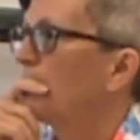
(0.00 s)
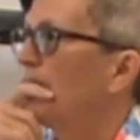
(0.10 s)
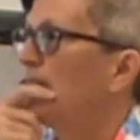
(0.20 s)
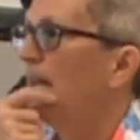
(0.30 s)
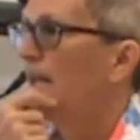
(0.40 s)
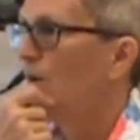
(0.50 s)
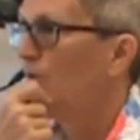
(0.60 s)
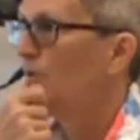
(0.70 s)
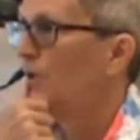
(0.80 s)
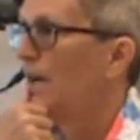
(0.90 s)
Is that
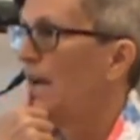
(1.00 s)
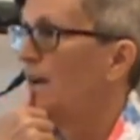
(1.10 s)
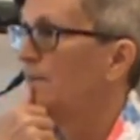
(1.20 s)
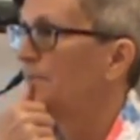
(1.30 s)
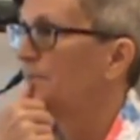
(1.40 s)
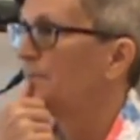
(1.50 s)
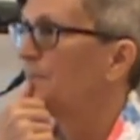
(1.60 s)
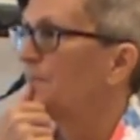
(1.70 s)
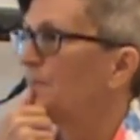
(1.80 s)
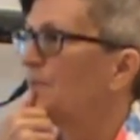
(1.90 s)
helpful for now? Yep.
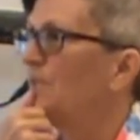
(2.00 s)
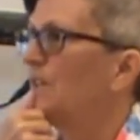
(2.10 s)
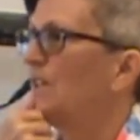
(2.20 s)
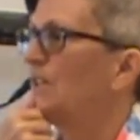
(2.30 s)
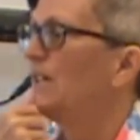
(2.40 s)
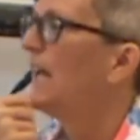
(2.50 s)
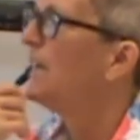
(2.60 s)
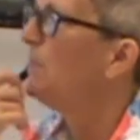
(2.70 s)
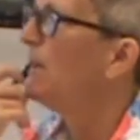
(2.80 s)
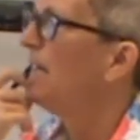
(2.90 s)
Very good.
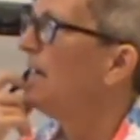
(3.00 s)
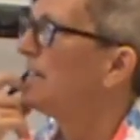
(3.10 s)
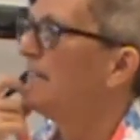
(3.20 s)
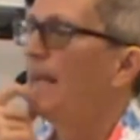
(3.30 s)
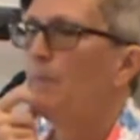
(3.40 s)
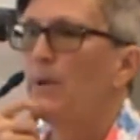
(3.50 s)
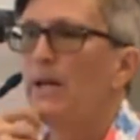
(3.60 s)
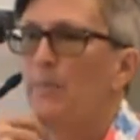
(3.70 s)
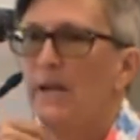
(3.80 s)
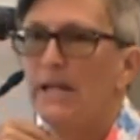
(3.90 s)
Anybody else? Did that bring
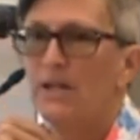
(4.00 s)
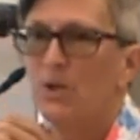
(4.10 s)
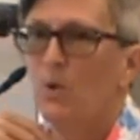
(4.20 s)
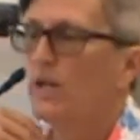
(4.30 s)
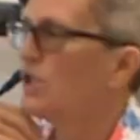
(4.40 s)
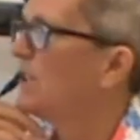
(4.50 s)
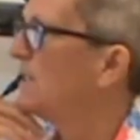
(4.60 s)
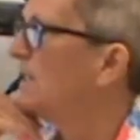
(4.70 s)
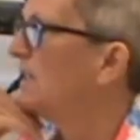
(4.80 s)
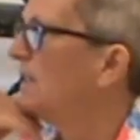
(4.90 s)
up any other
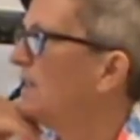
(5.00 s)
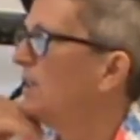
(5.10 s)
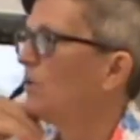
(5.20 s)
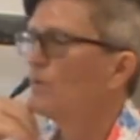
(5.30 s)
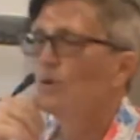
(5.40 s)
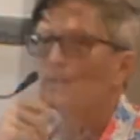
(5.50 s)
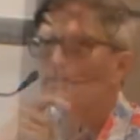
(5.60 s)
questions in the in the room?